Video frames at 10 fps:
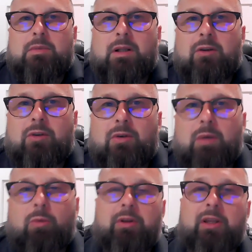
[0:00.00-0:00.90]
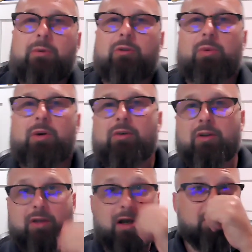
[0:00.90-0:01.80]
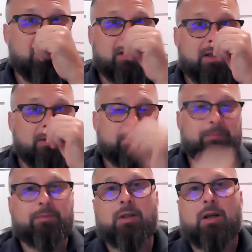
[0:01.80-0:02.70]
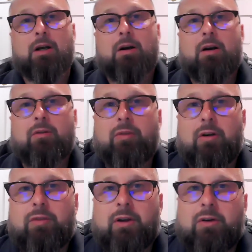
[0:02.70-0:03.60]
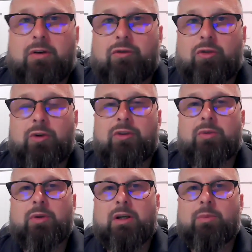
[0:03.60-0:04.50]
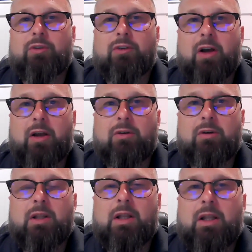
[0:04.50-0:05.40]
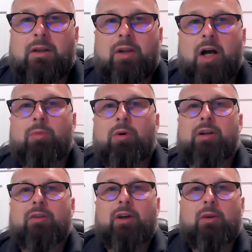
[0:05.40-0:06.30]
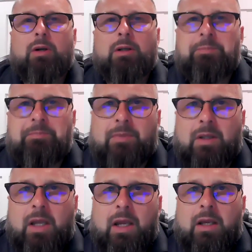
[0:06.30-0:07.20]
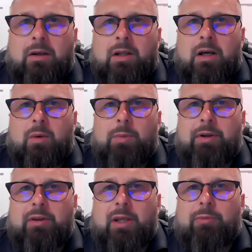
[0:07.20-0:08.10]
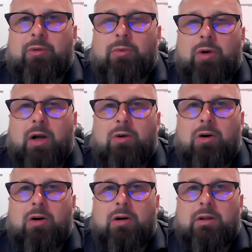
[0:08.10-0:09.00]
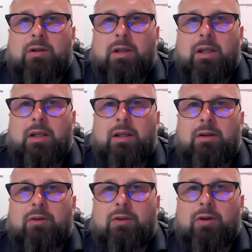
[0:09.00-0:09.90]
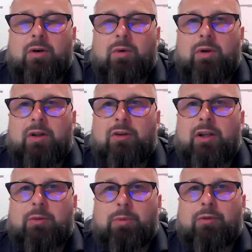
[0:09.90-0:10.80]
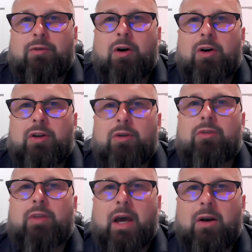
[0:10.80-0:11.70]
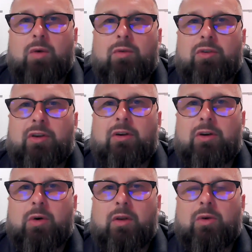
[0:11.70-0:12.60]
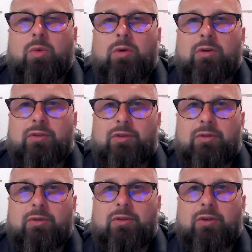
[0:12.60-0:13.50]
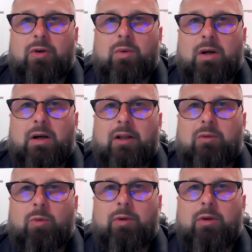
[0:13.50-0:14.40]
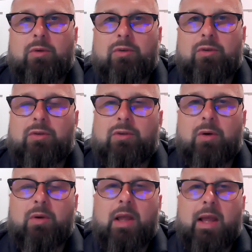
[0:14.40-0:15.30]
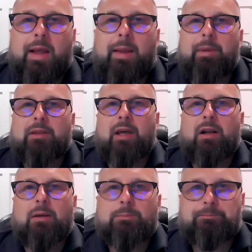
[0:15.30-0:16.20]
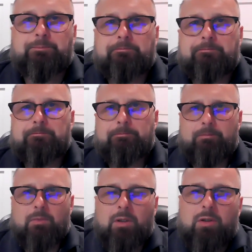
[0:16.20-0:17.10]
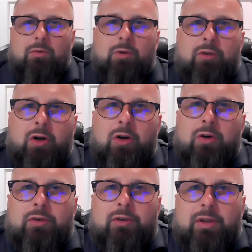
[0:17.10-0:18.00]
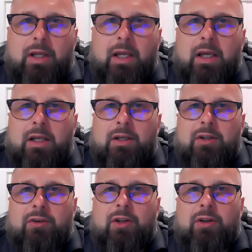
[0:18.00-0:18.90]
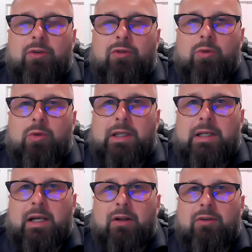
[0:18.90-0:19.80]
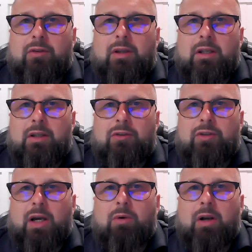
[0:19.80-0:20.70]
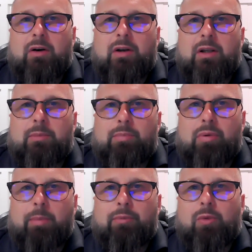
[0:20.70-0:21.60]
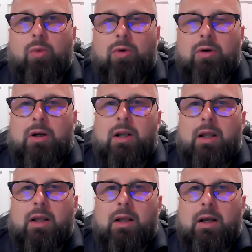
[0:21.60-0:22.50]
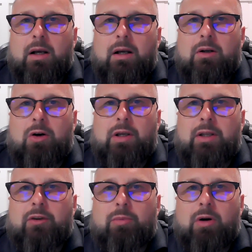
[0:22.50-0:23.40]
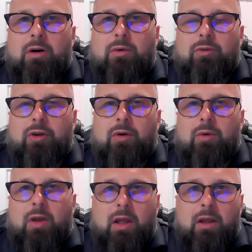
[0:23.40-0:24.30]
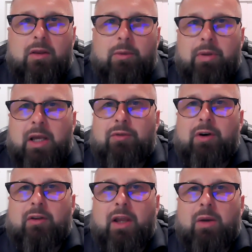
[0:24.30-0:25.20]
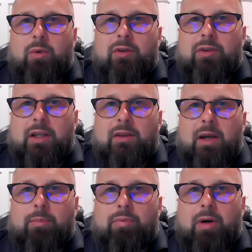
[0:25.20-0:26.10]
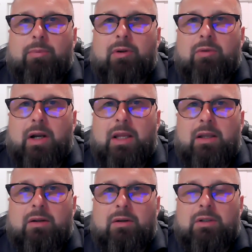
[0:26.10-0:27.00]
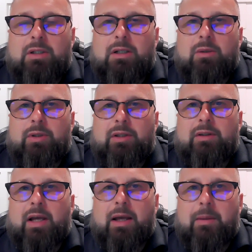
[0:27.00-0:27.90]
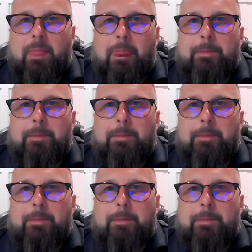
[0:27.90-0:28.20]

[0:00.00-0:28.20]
And so then what we did was we went over to Tile Market, our vendor of choice when it comes to Tile Market of Delaware, and we picked up some grout caulk. And it's preferred to use that over silicone in the corners, so that's what we use. So picked that up, returned, and continued to clean out the shower area and prep for caulking tomorrow. So the plan for today was to get that prepped and ready. We did that.